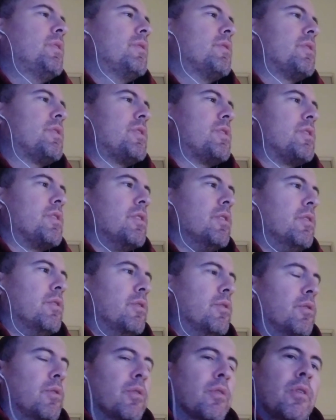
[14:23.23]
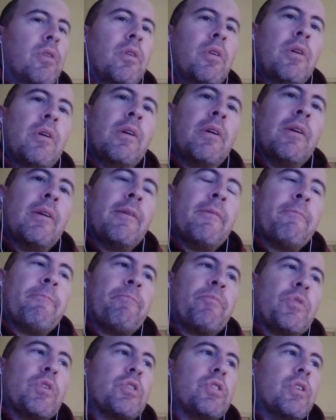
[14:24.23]
So
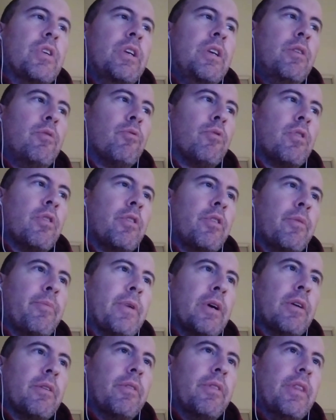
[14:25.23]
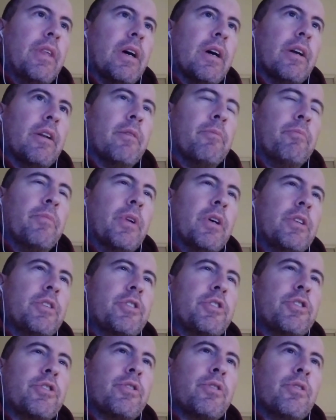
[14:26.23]
he wrote about that. I'm not
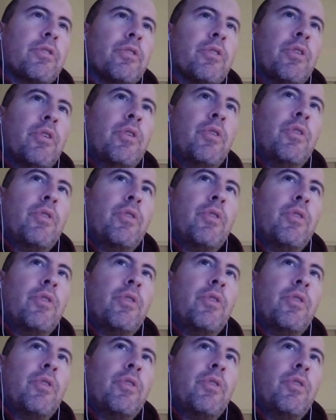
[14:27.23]
sure.